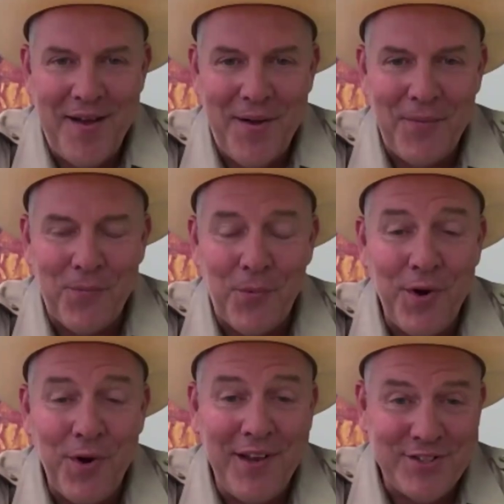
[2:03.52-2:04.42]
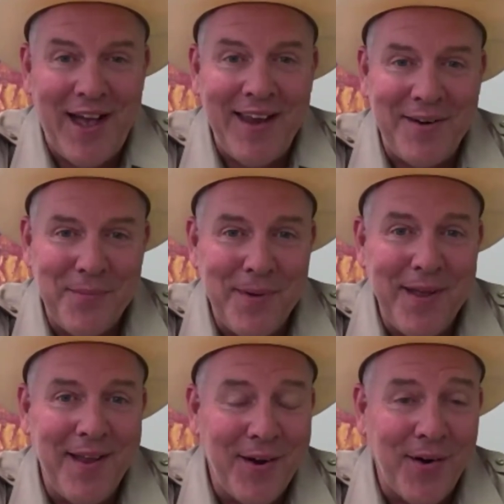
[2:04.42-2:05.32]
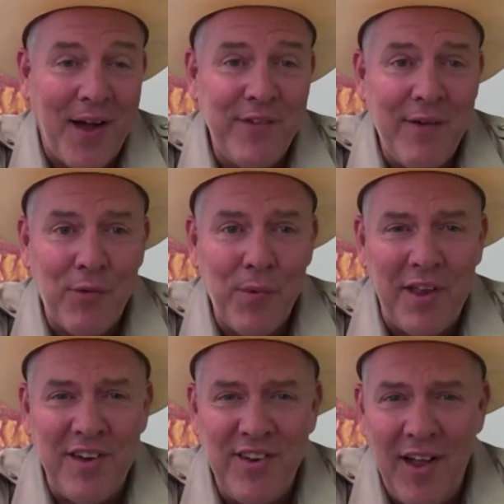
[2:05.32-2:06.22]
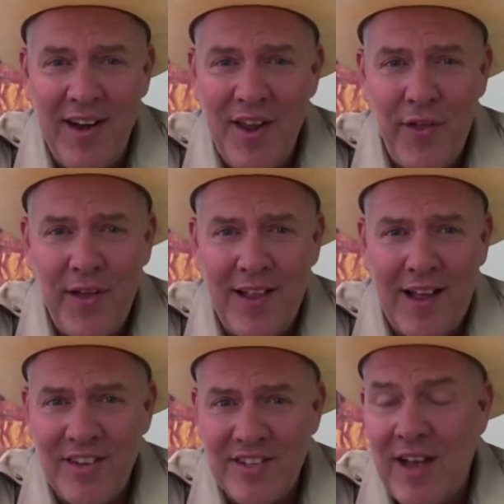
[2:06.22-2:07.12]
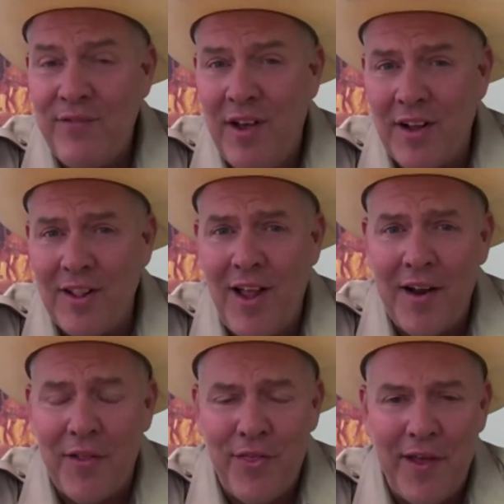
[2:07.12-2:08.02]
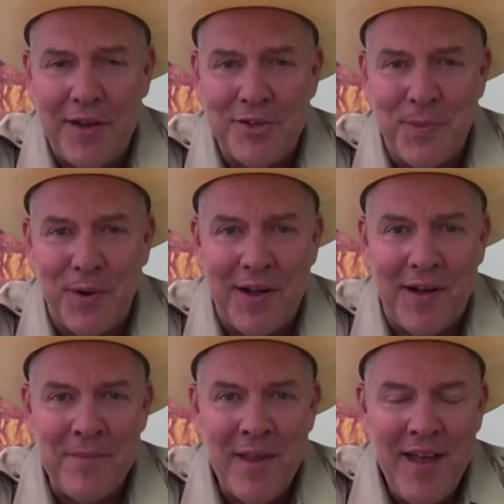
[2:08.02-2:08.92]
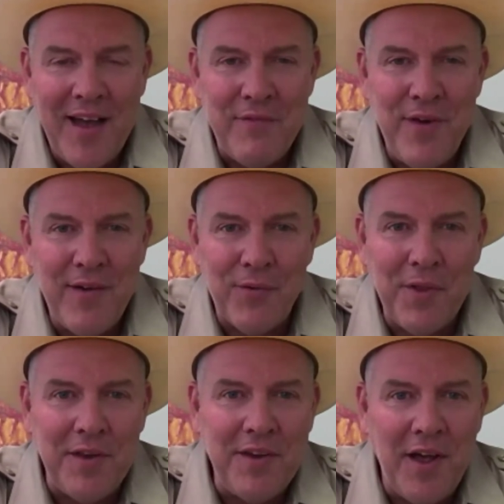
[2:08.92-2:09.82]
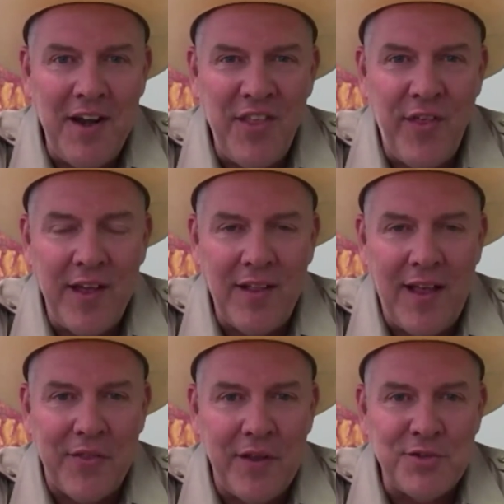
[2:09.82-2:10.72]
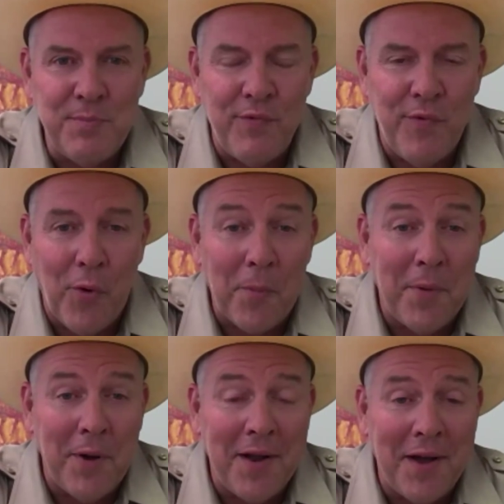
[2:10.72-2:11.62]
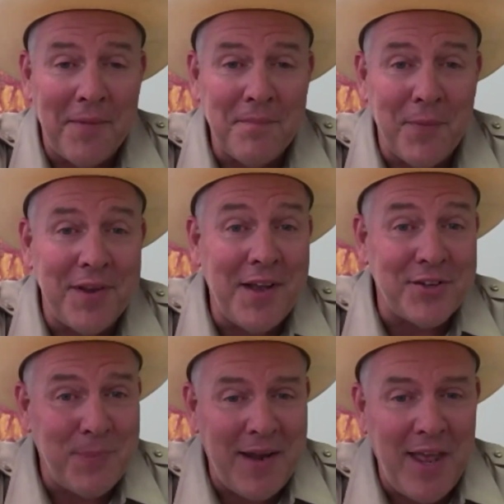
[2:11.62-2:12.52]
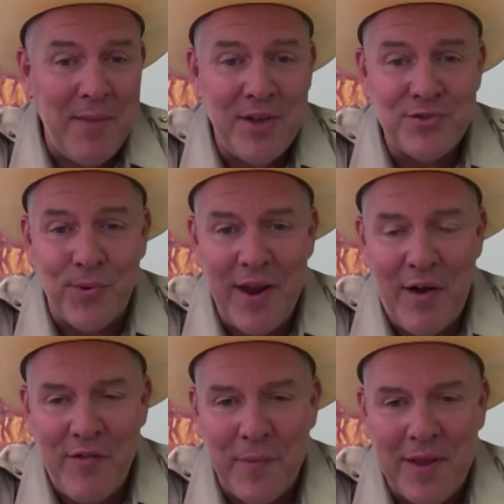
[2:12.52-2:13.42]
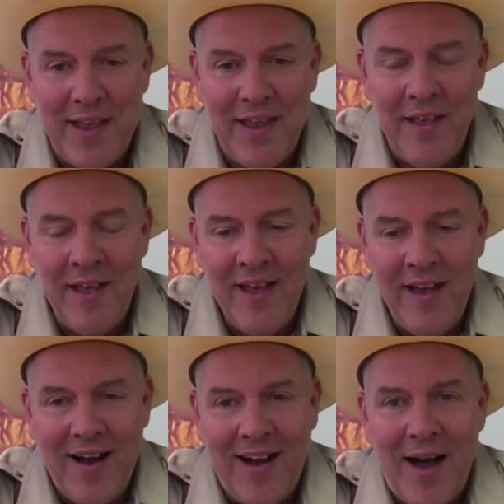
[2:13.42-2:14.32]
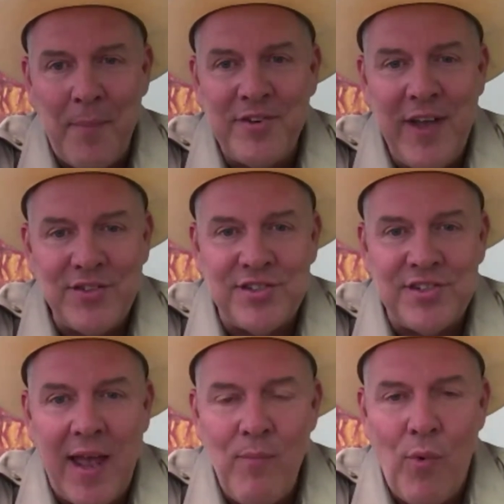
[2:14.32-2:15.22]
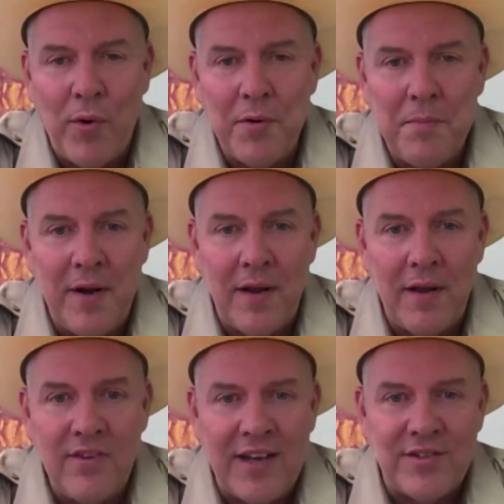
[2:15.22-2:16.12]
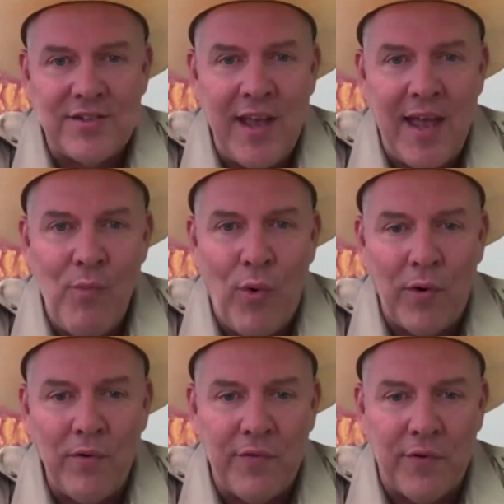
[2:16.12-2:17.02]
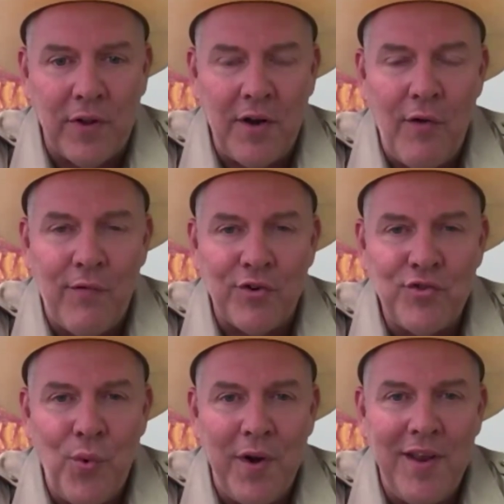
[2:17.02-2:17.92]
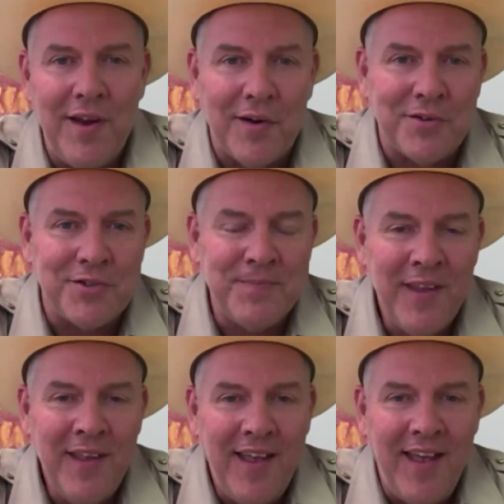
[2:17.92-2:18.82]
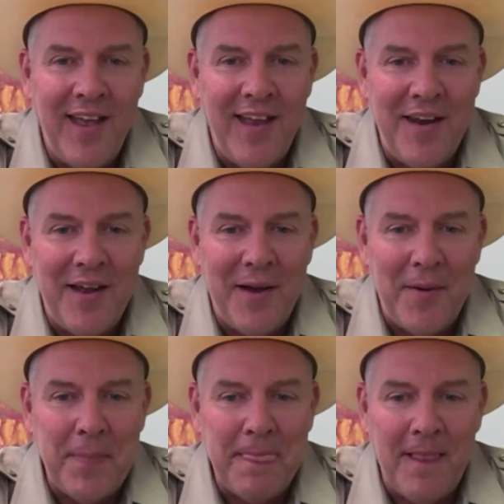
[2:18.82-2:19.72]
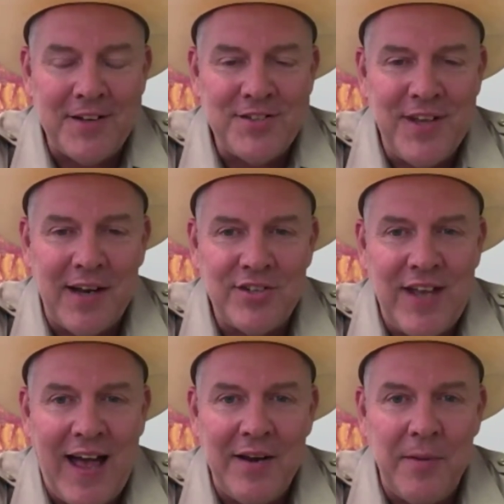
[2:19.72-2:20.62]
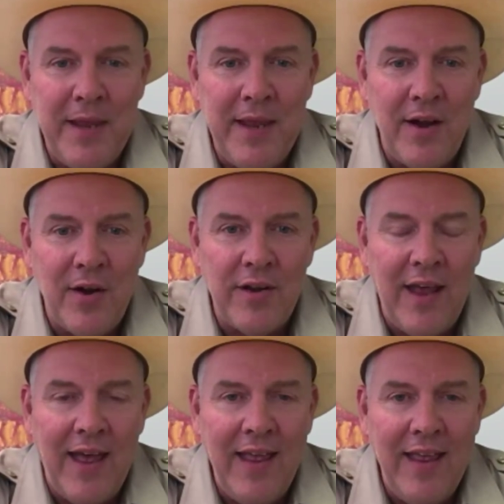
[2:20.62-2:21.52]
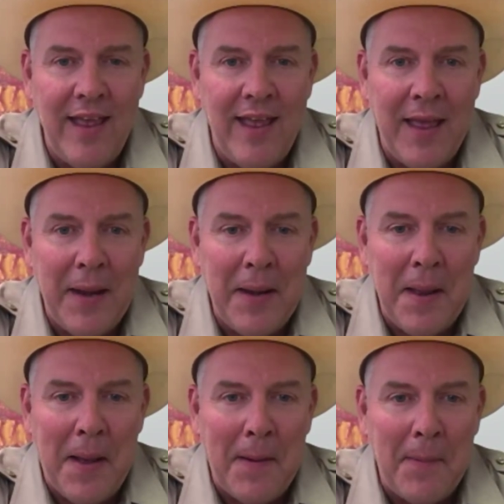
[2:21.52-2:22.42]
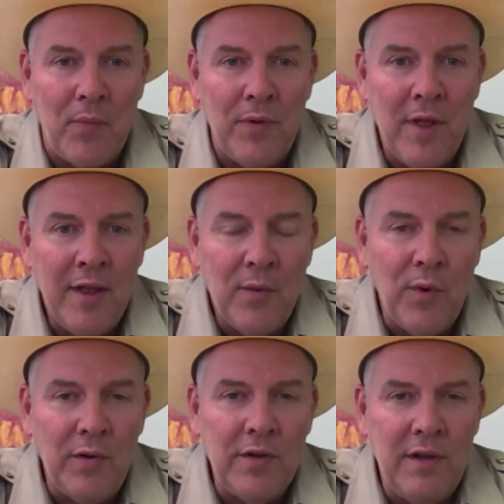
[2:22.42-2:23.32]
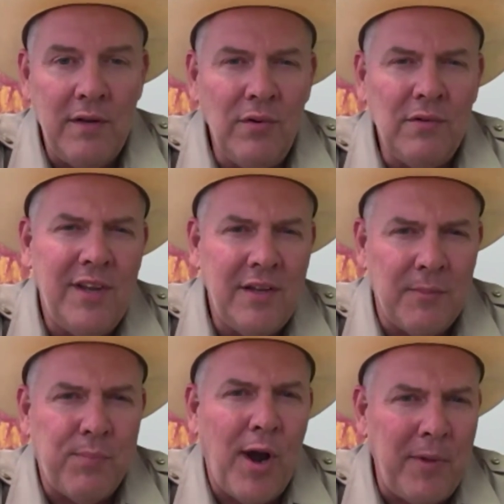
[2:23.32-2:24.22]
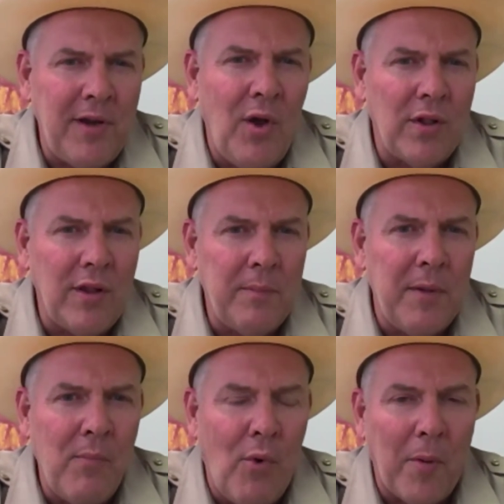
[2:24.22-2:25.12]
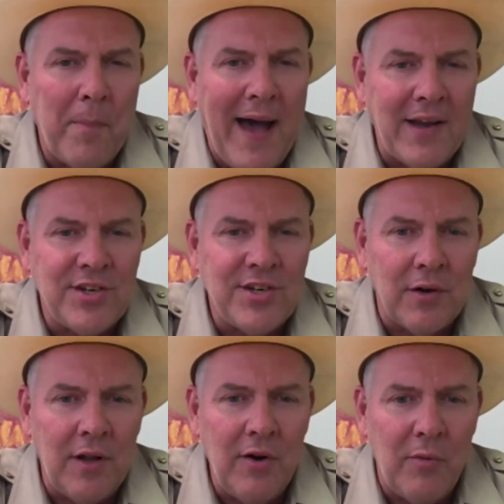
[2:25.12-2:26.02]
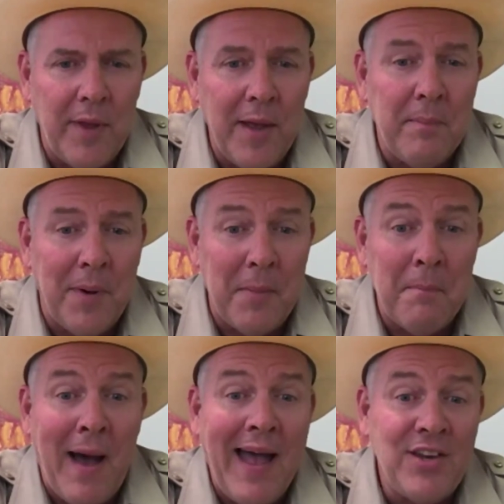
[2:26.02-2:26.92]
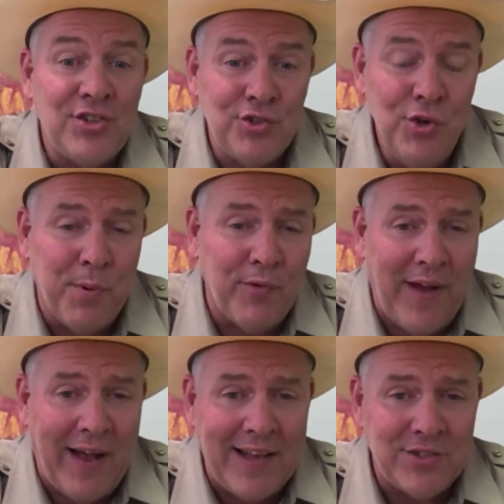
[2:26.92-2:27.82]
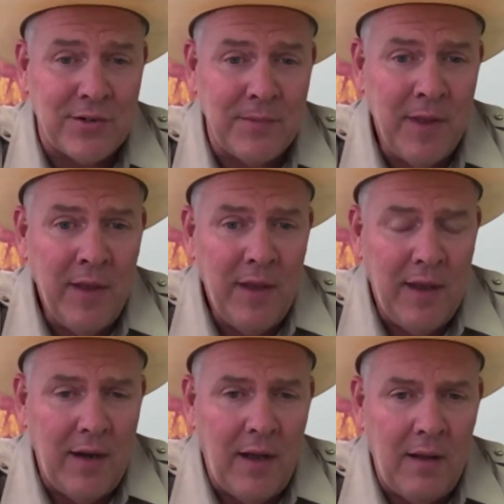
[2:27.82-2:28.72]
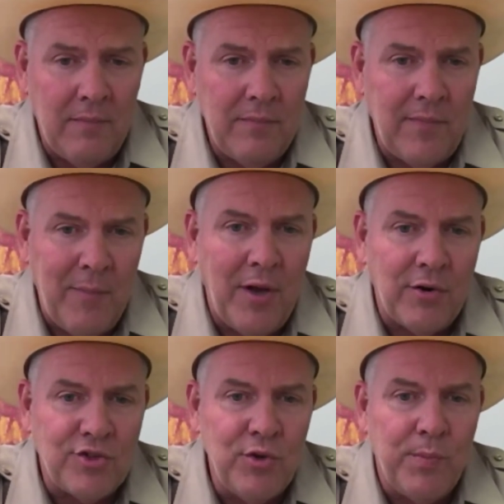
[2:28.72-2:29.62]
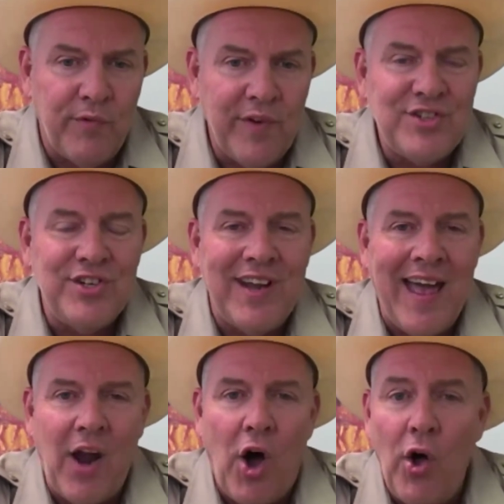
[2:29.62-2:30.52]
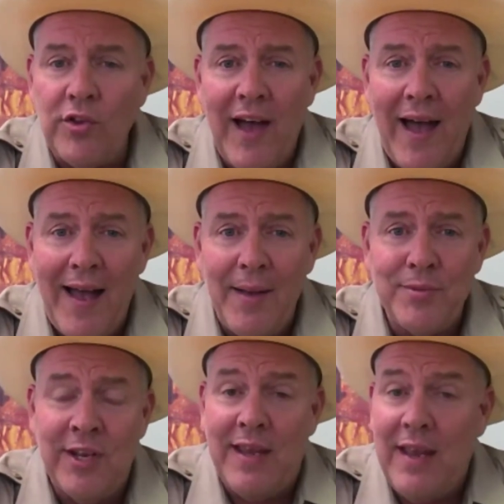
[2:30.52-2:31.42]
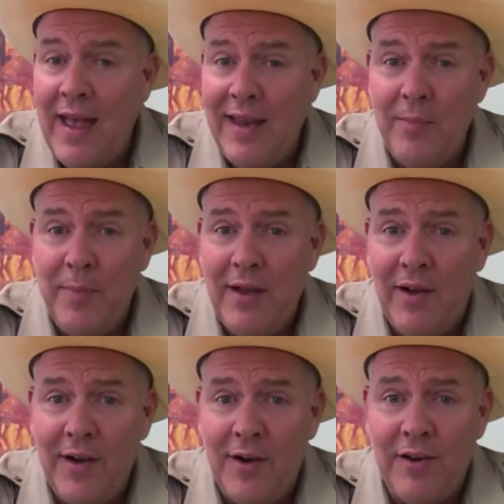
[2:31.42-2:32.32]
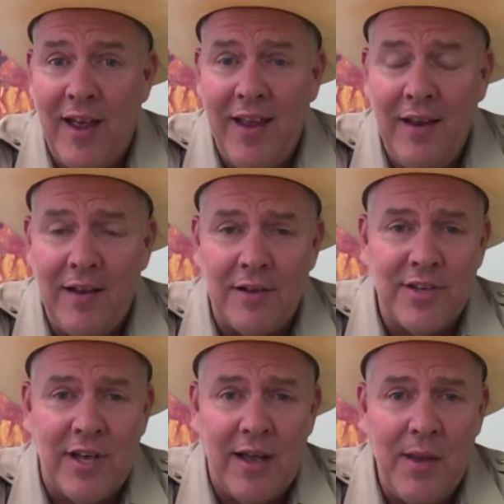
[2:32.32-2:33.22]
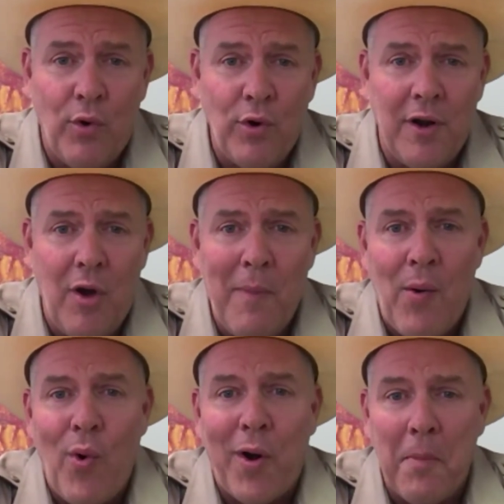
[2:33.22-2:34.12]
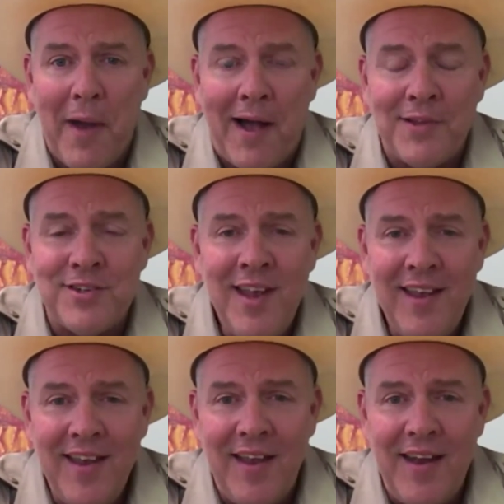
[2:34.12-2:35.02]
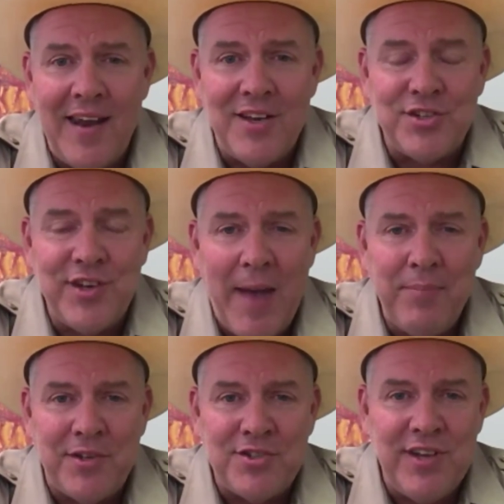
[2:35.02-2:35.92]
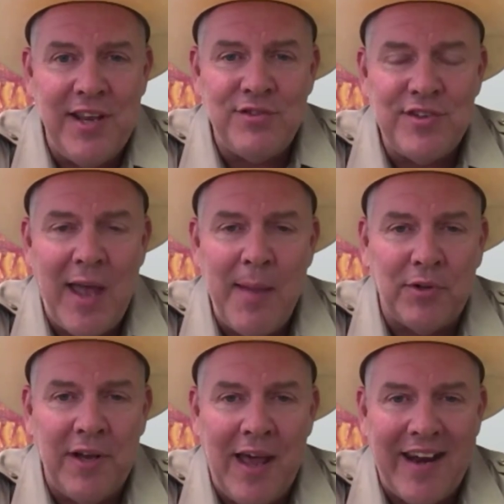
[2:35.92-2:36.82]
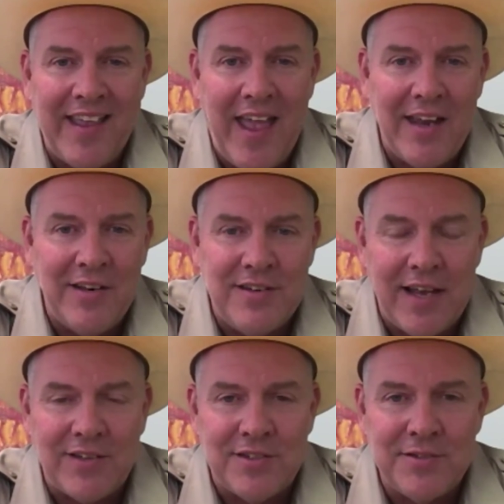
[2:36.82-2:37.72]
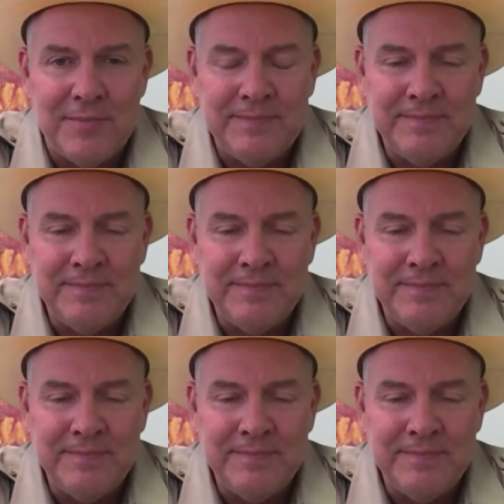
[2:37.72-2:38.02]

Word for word: uh really excited to be here. I've never really done anything like this. I've done a lot of things, but uh I've never really done anything like this before. But uh but yes, my name is Randolph McGee. Uh, I'm a Texas game warden, been a Texas game warden for a little over 20 years. And um, like I said, excited to be here today and uh we'll you'll get to probably know a little bit more about us here in a little bit but my supervisor and uh, i'm under supervision at all times he had to be on here today because uh, he wanted to know my whereabouts and that is captain steve stapleton out of canton texas